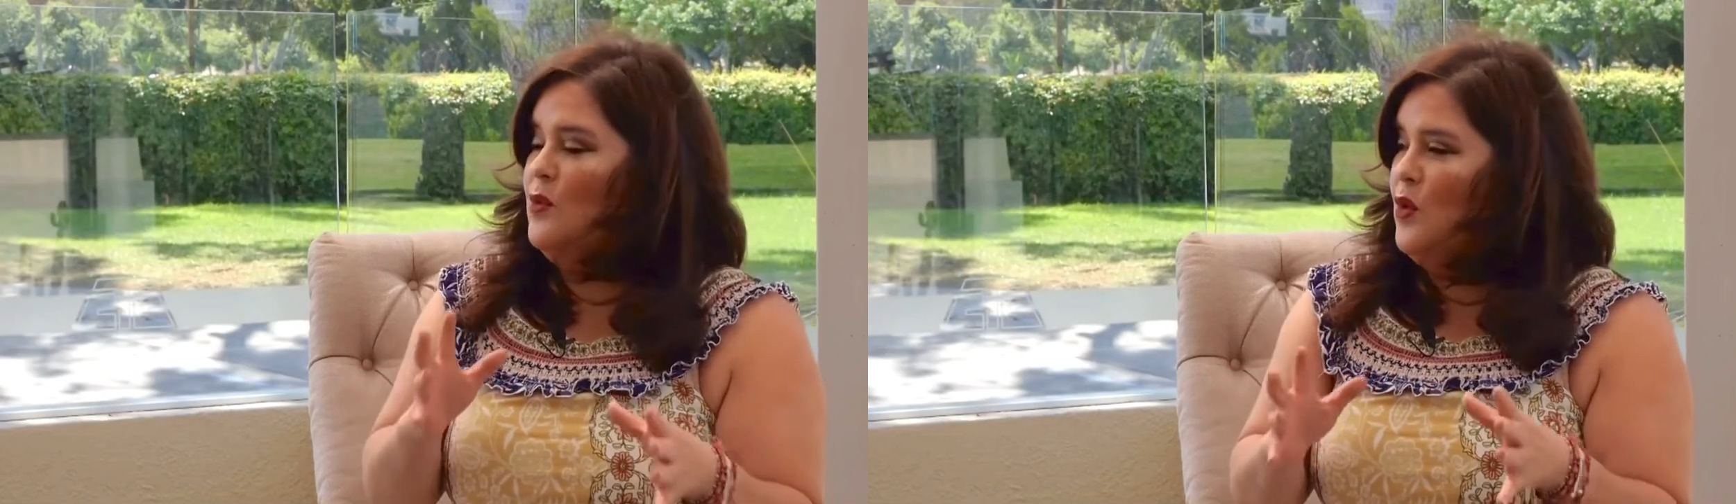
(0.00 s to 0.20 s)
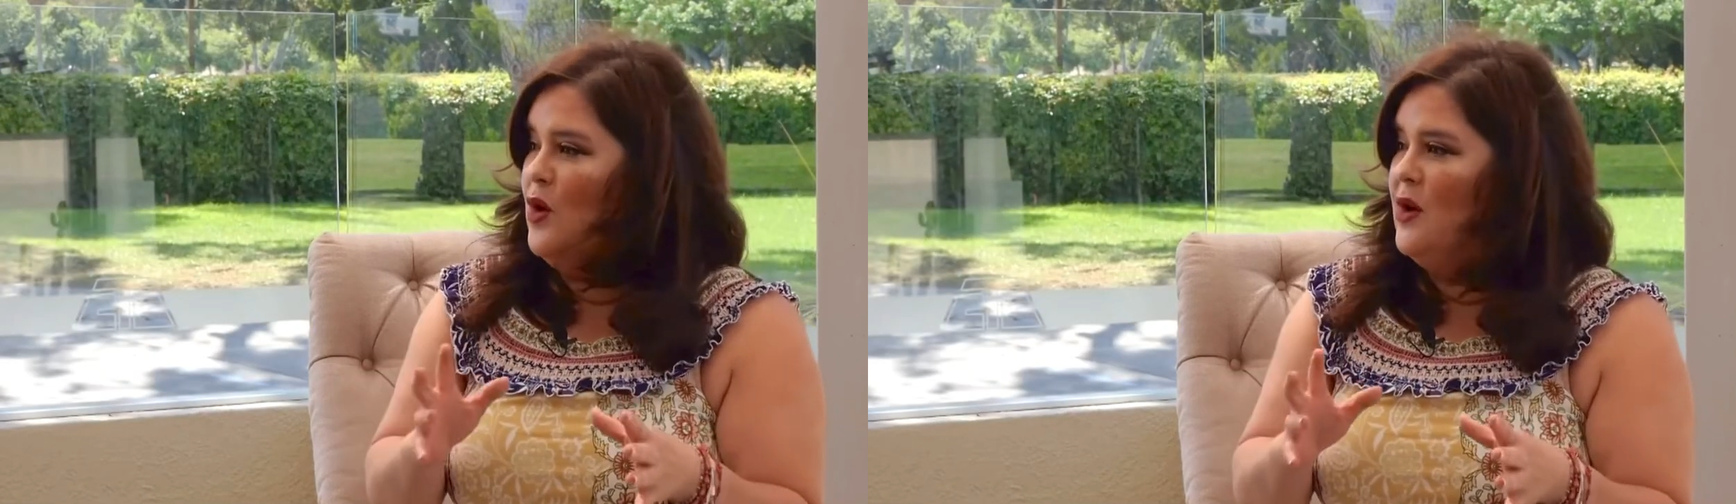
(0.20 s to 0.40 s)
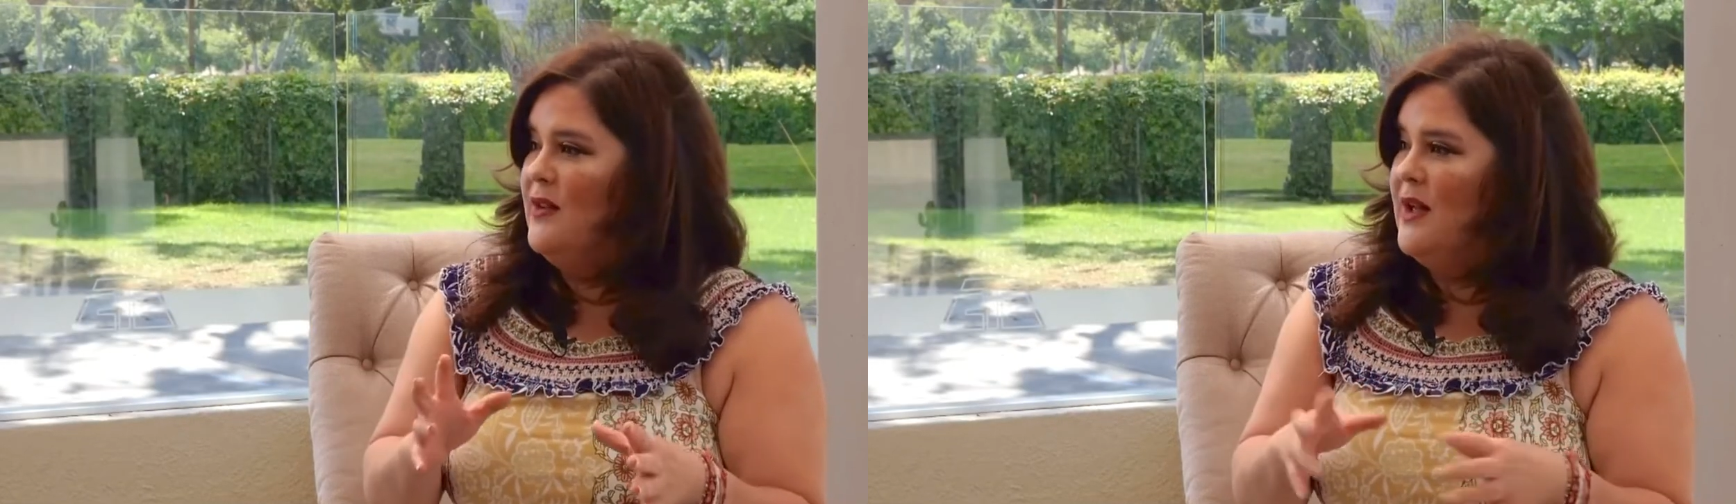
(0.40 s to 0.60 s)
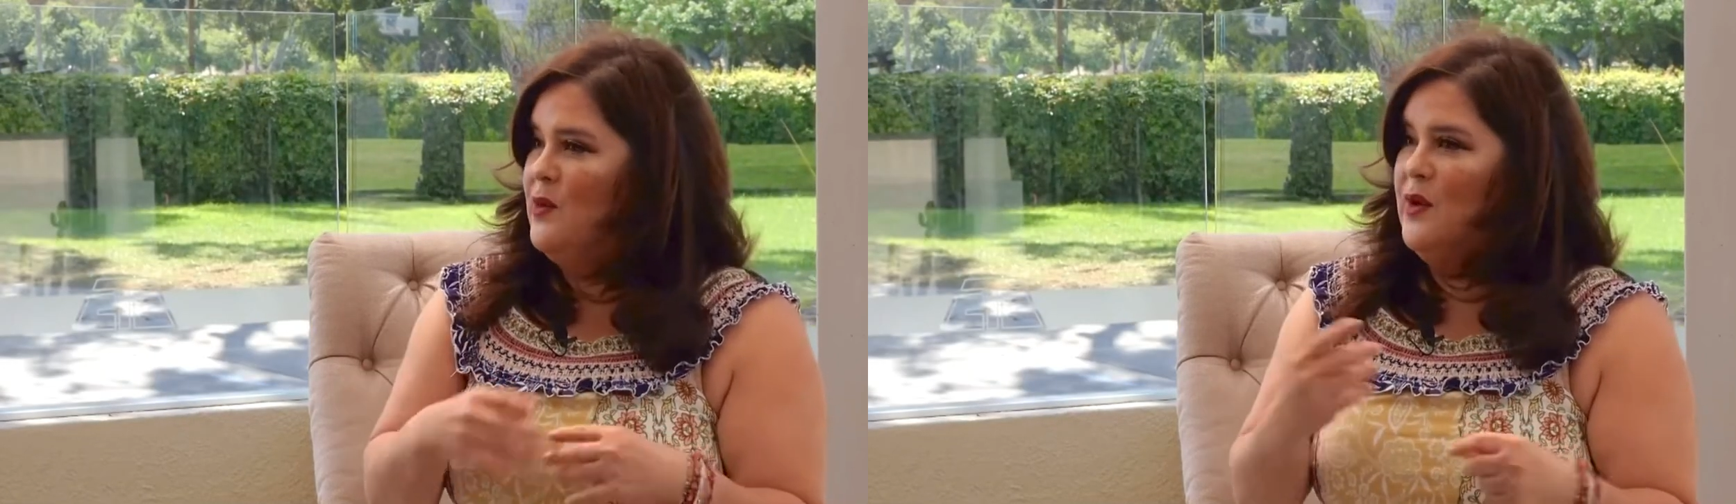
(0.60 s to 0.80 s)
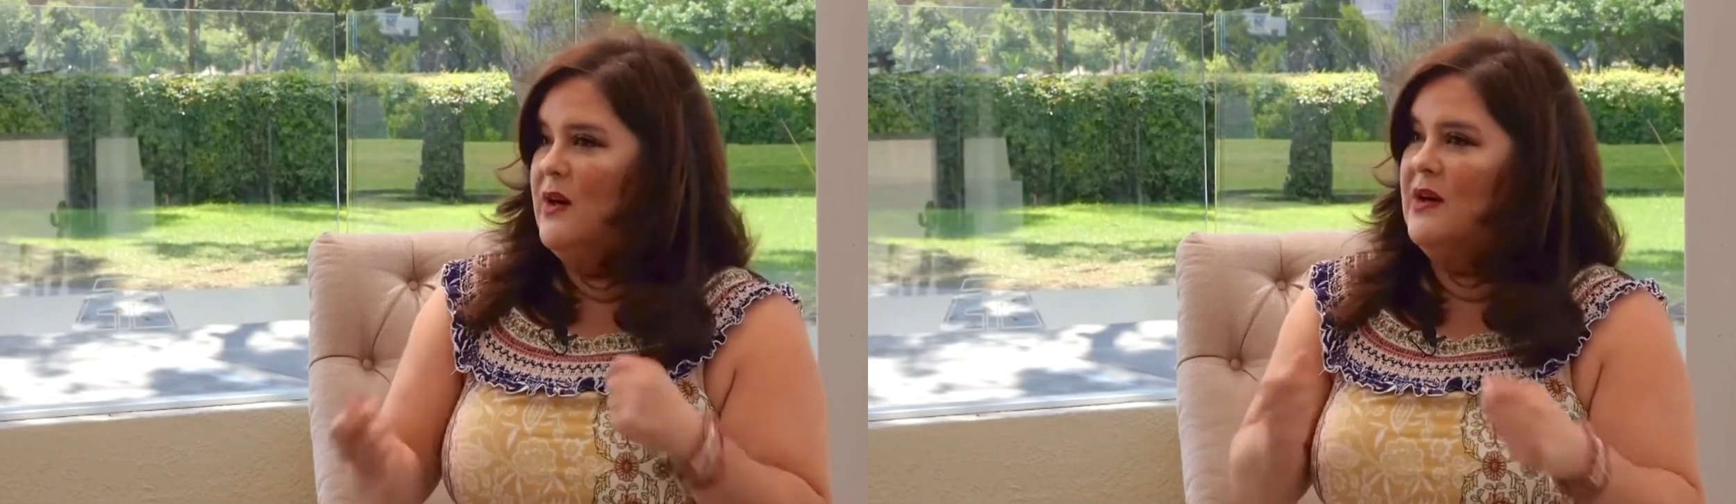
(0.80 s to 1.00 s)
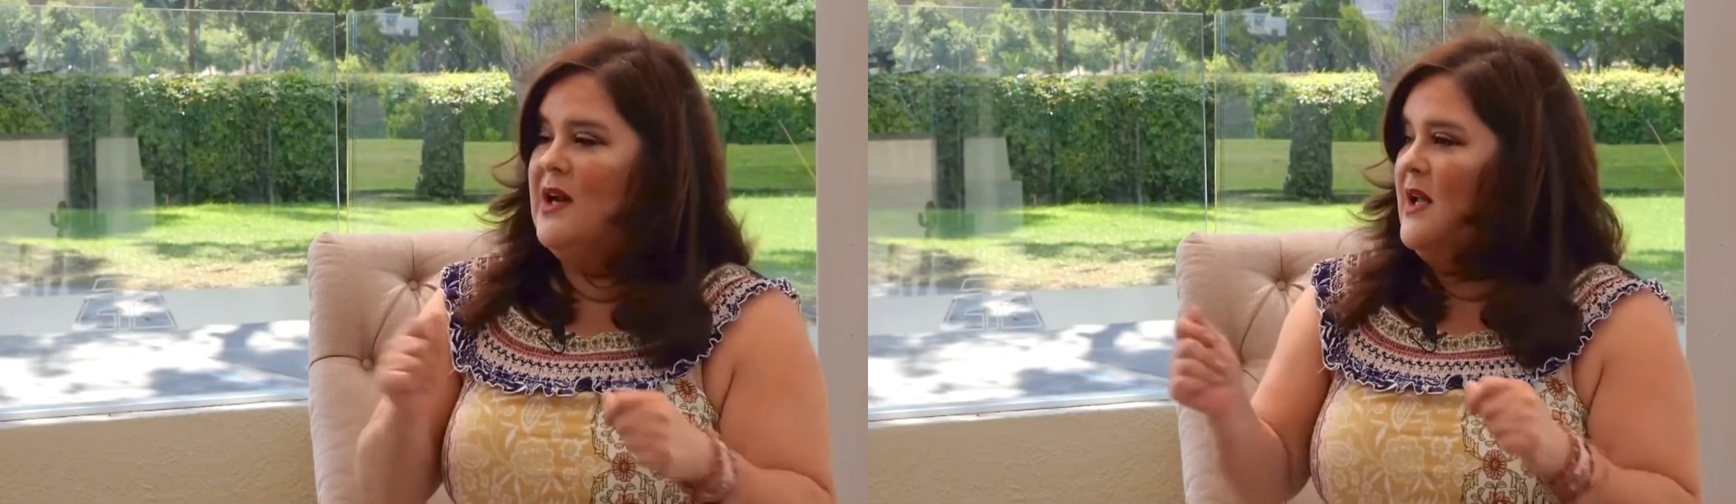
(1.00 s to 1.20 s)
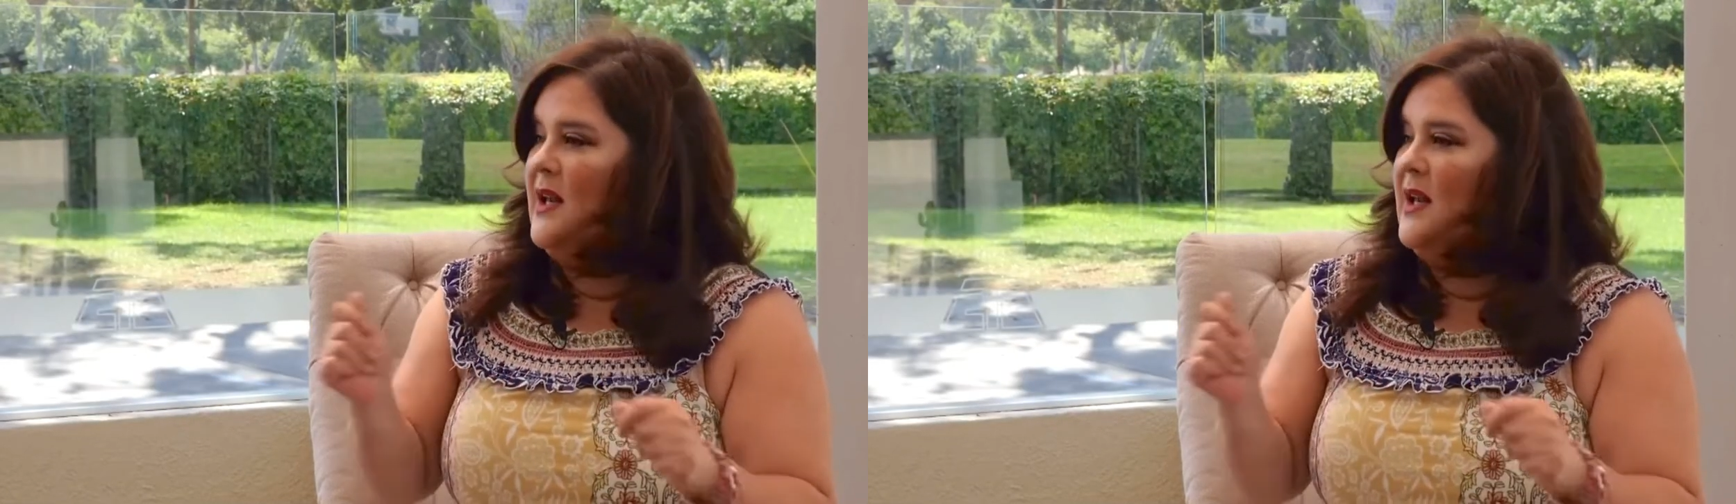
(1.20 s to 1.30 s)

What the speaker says: world that we're